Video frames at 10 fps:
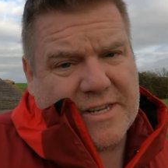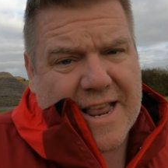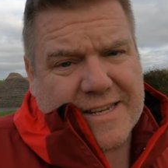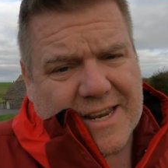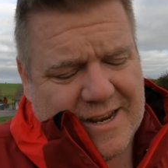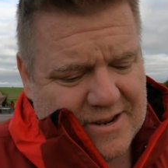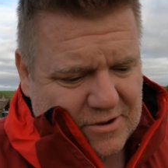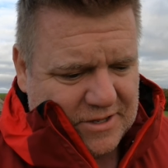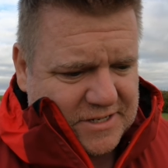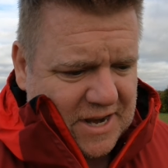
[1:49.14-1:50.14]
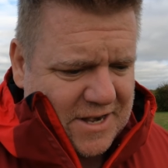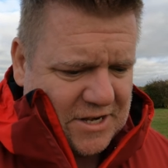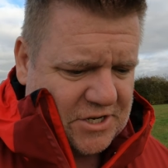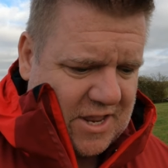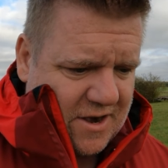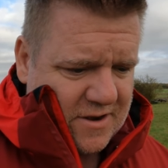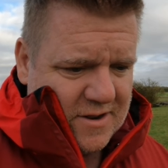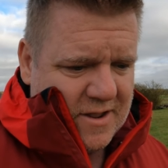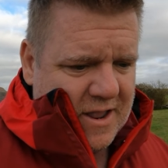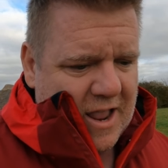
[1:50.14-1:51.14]
what it says on the signage there.
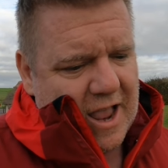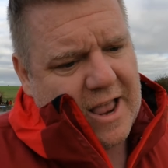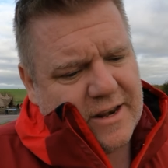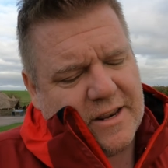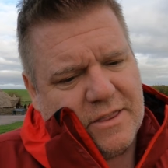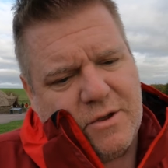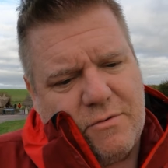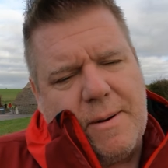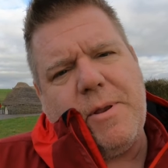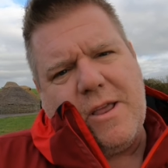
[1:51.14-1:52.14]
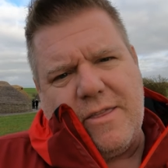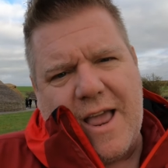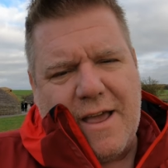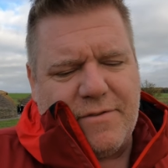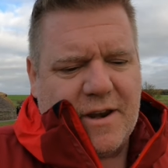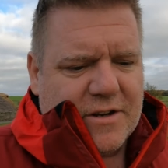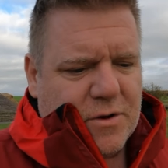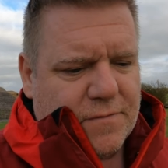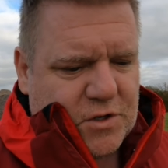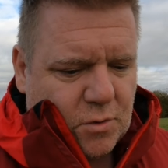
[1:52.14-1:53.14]
And the replica they have there
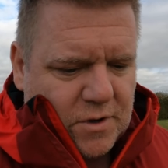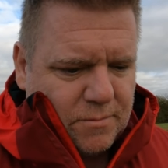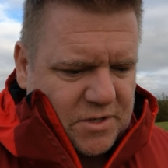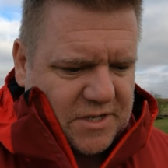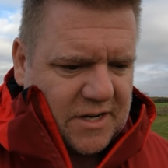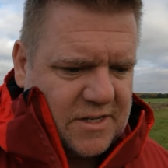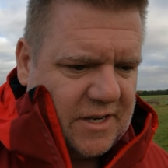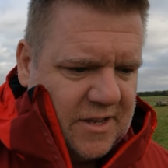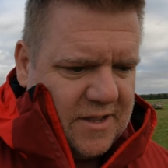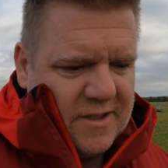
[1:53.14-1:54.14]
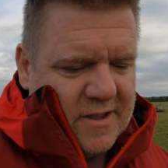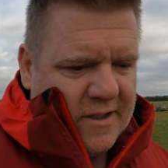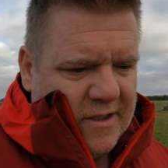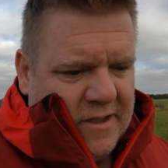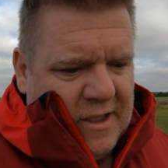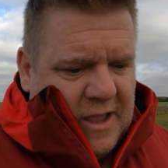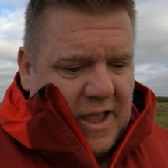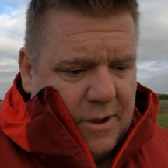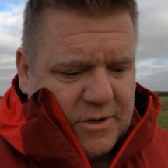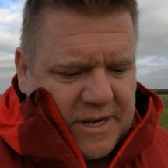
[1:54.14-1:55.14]
is of stone number 60.
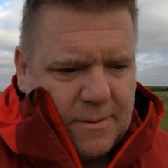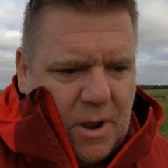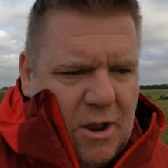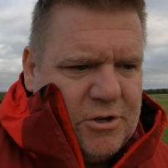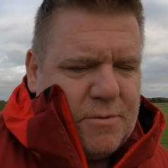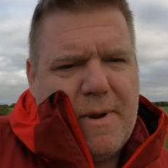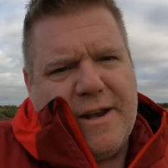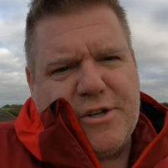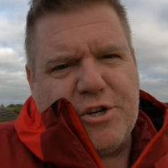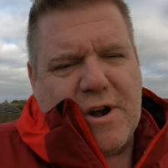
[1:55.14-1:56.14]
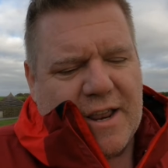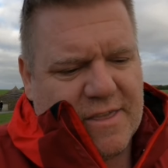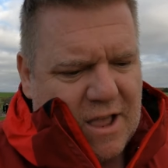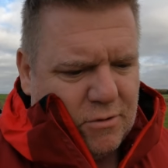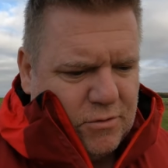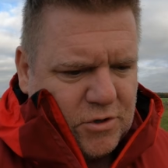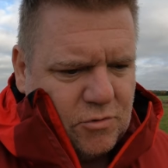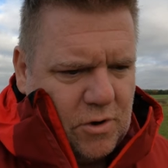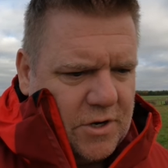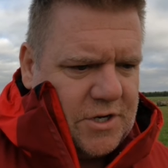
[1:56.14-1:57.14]
It would take about 100 men to drag that on
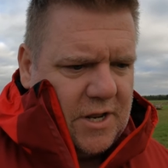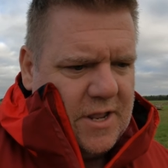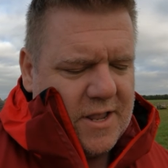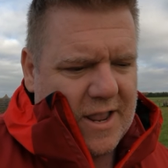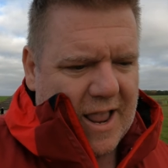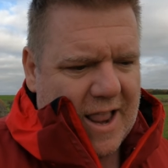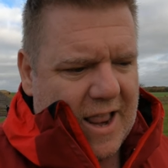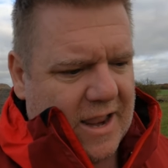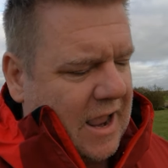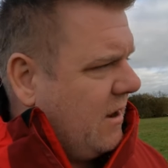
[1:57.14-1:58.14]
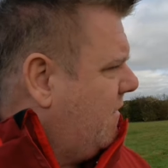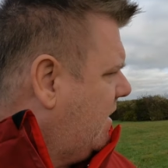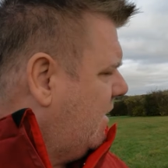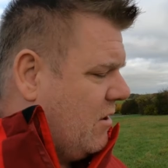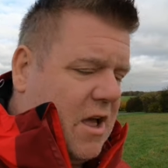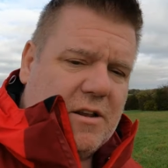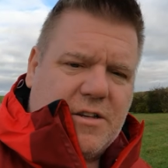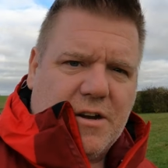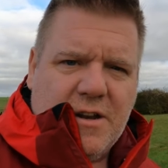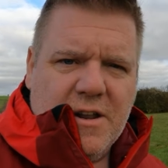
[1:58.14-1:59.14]
those rollers. And a little
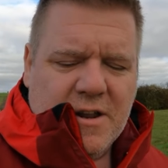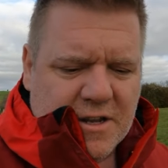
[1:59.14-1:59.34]
huts are